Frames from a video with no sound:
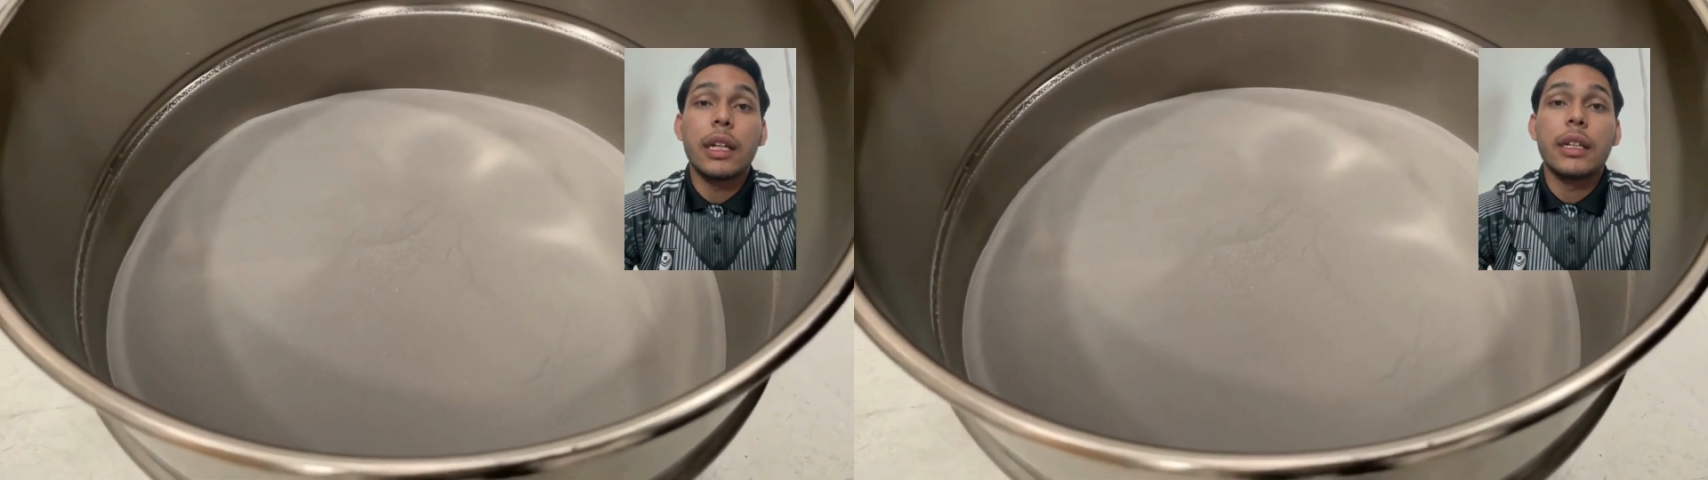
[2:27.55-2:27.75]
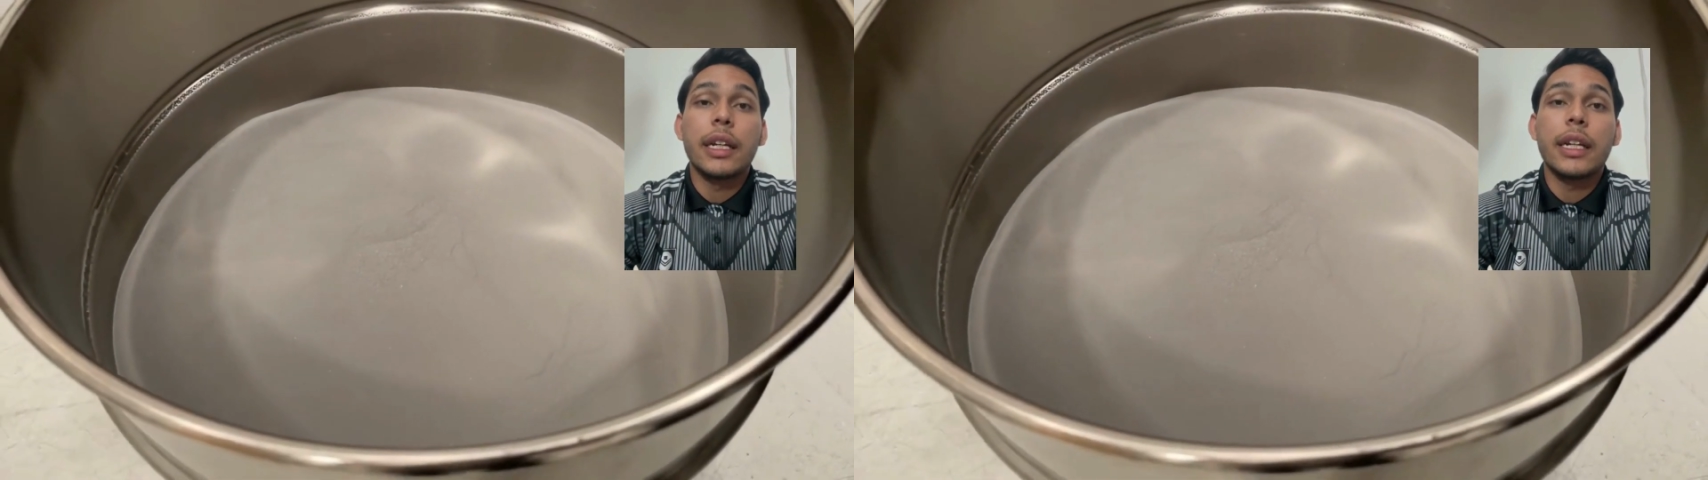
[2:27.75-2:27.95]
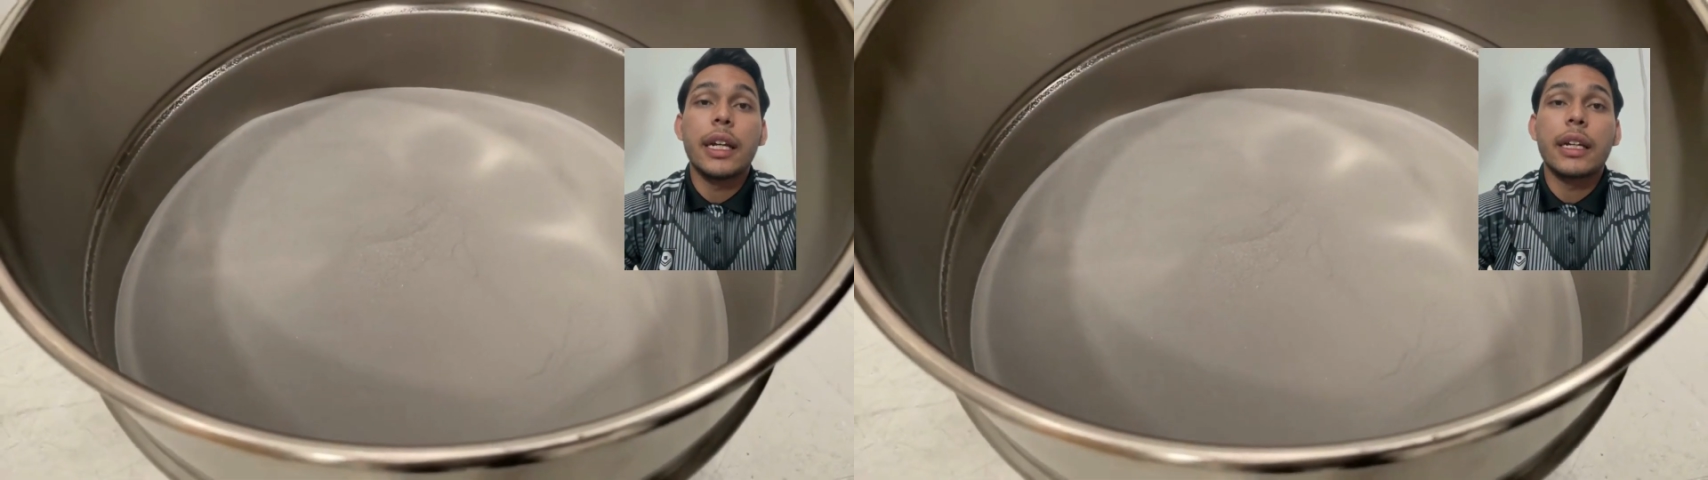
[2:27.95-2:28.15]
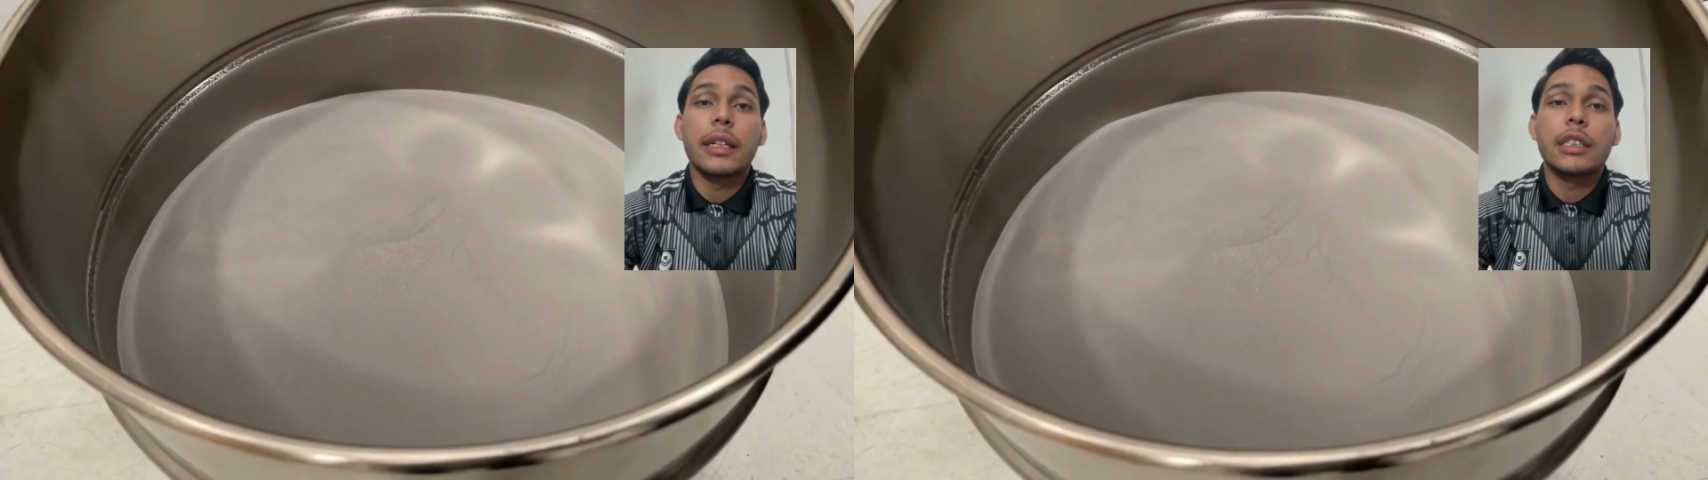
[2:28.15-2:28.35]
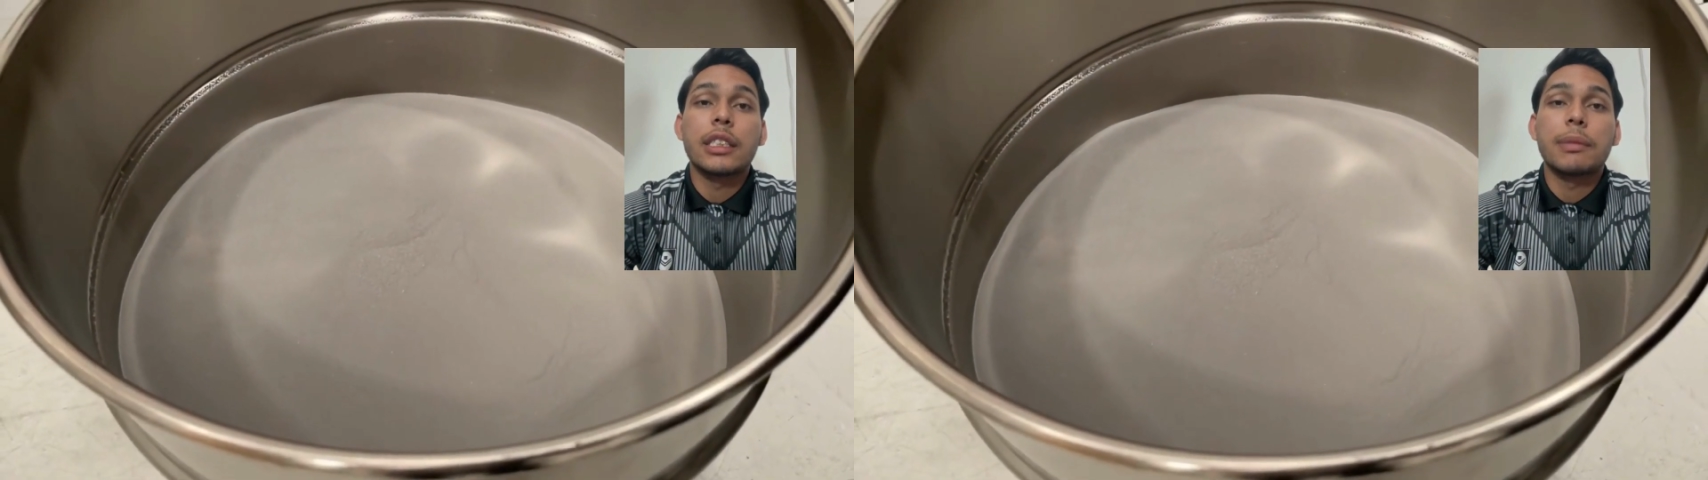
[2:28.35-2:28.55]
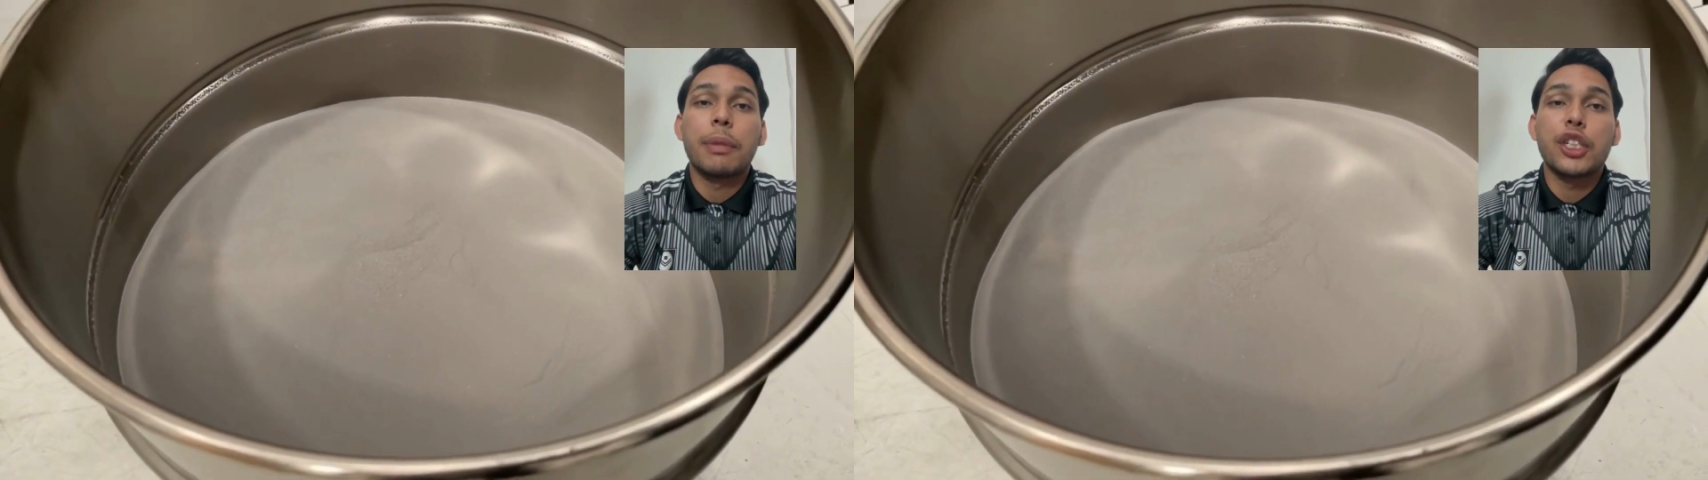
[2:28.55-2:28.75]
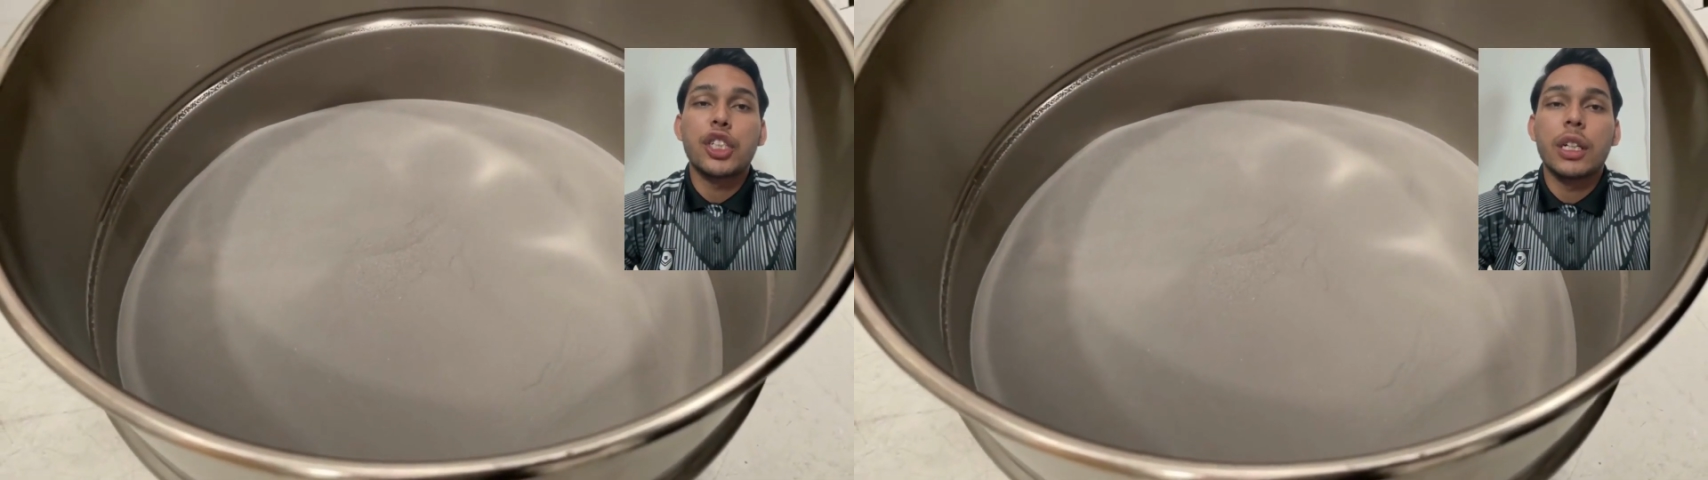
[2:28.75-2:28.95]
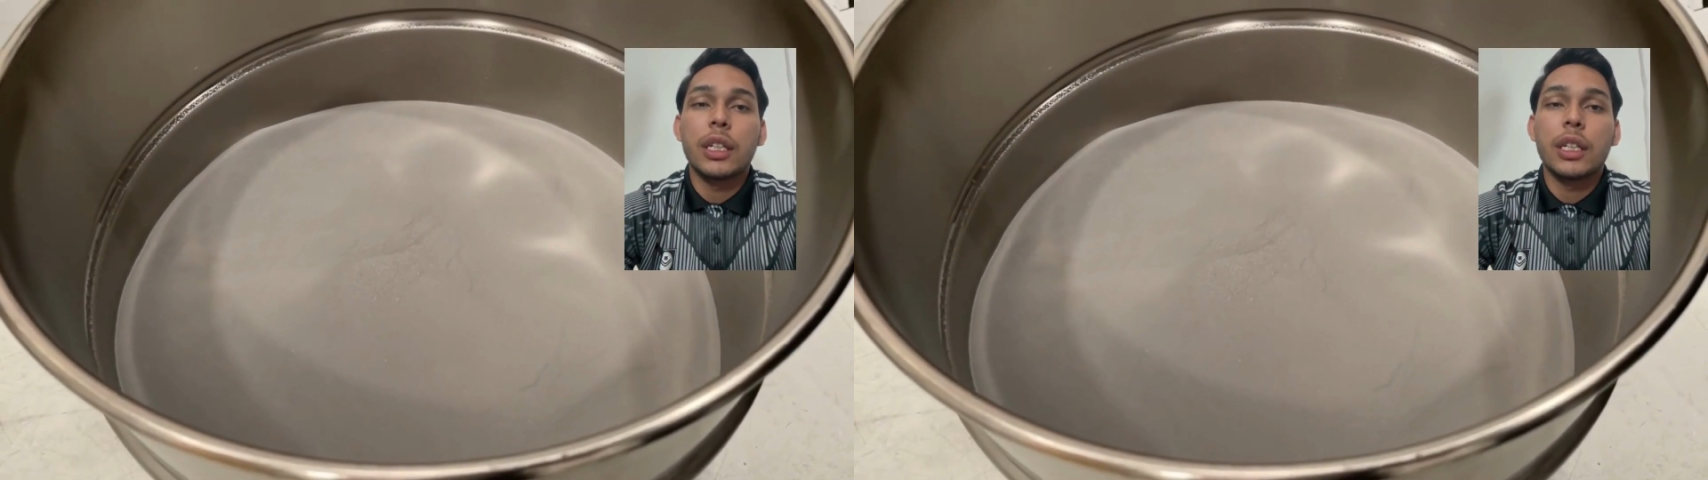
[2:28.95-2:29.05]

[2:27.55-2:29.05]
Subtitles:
needing special